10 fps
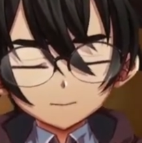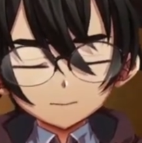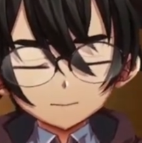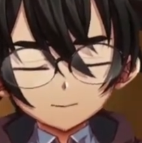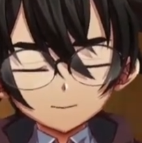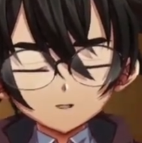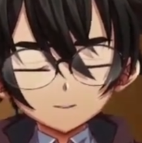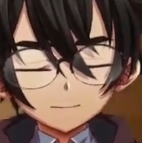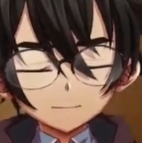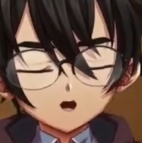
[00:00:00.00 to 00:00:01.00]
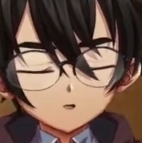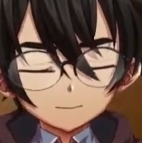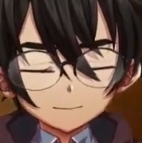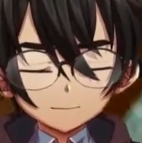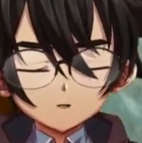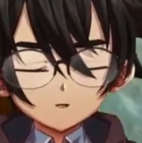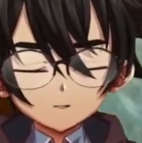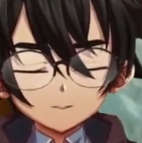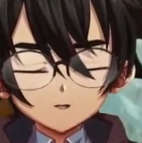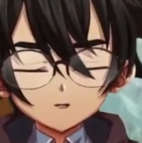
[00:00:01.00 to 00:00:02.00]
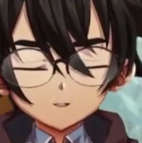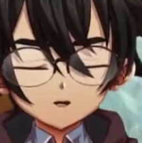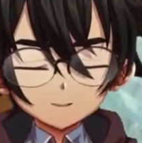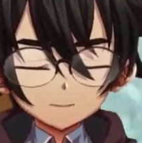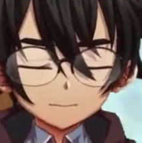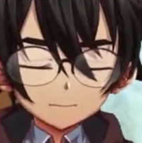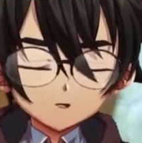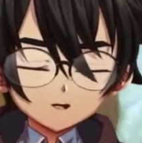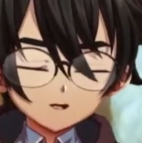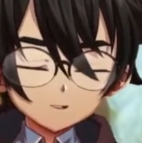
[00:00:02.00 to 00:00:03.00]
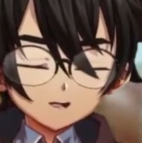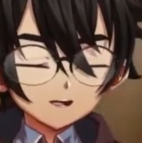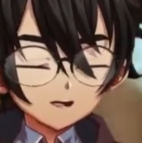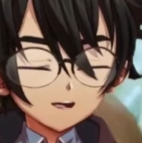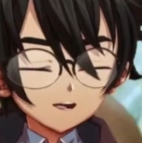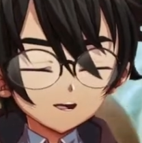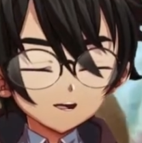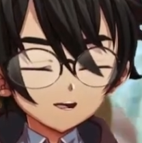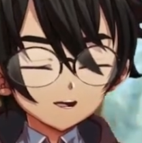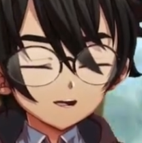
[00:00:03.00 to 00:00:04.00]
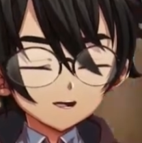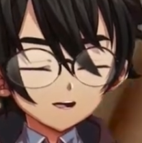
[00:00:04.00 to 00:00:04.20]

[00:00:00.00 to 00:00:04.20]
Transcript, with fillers: It's kind of big. I'm not gonna lie, it's a bit of